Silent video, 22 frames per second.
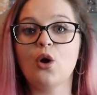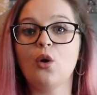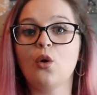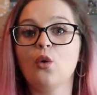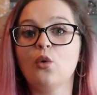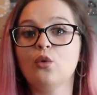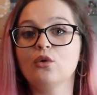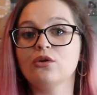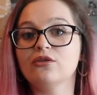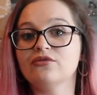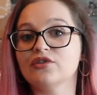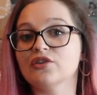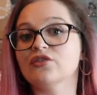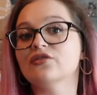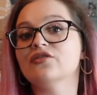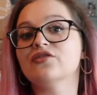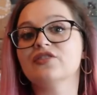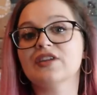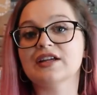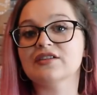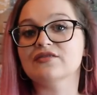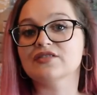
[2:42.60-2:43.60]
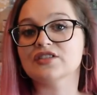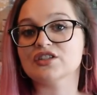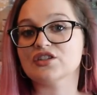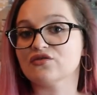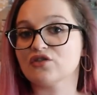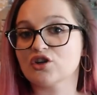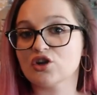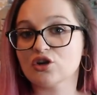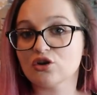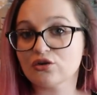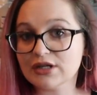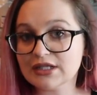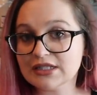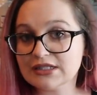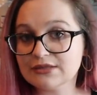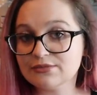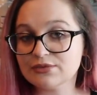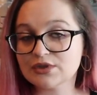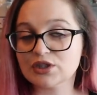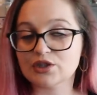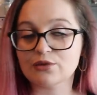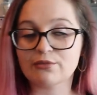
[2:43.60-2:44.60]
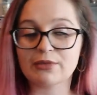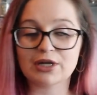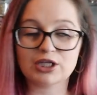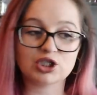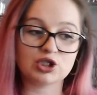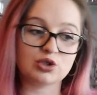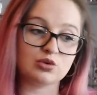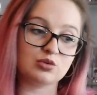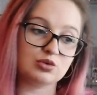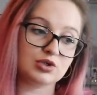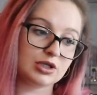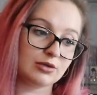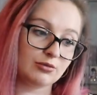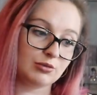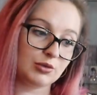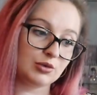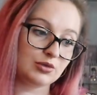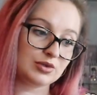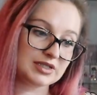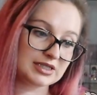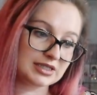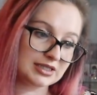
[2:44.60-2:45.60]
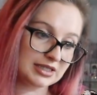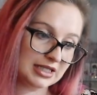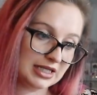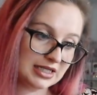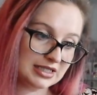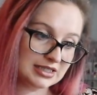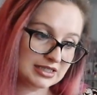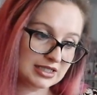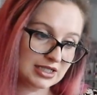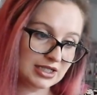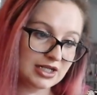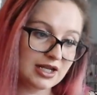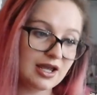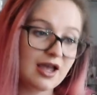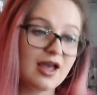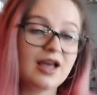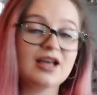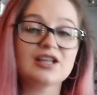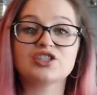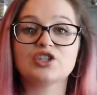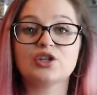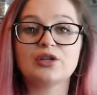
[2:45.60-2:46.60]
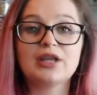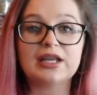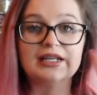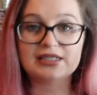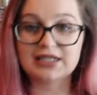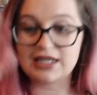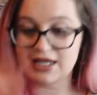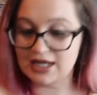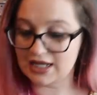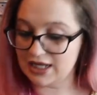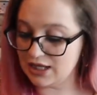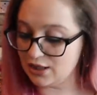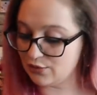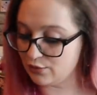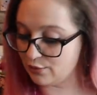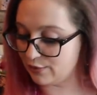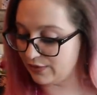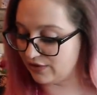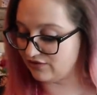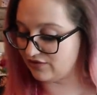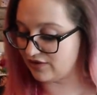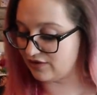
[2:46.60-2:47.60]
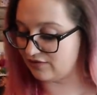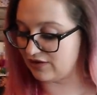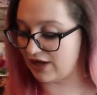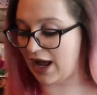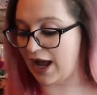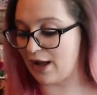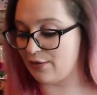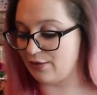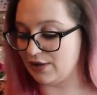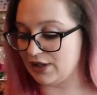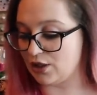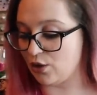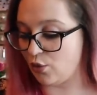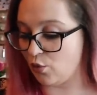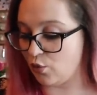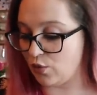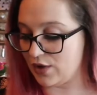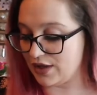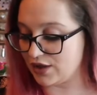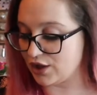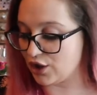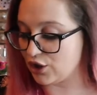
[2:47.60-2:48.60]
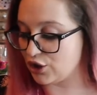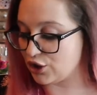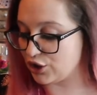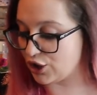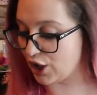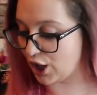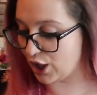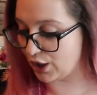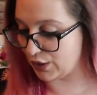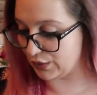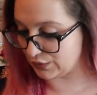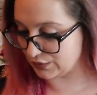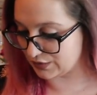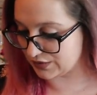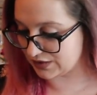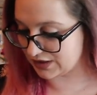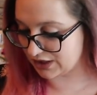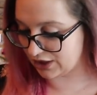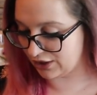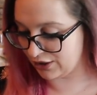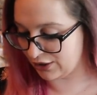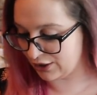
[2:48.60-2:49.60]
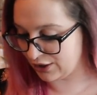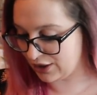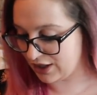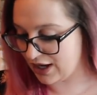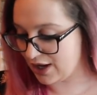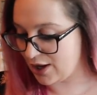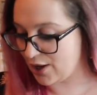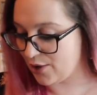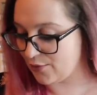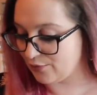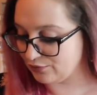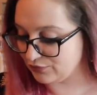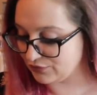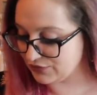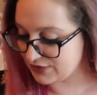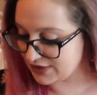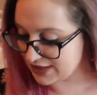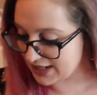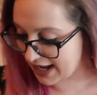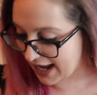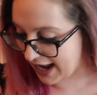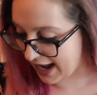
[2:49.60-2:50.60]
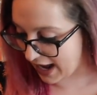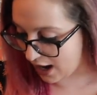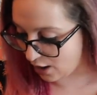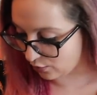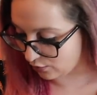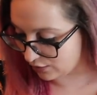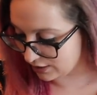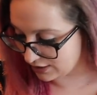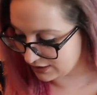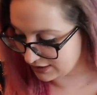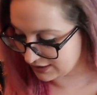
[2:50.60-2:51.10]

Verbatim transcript: all of your flavours of crisps to match the autumnal season. So yes, he will be very happy with those now.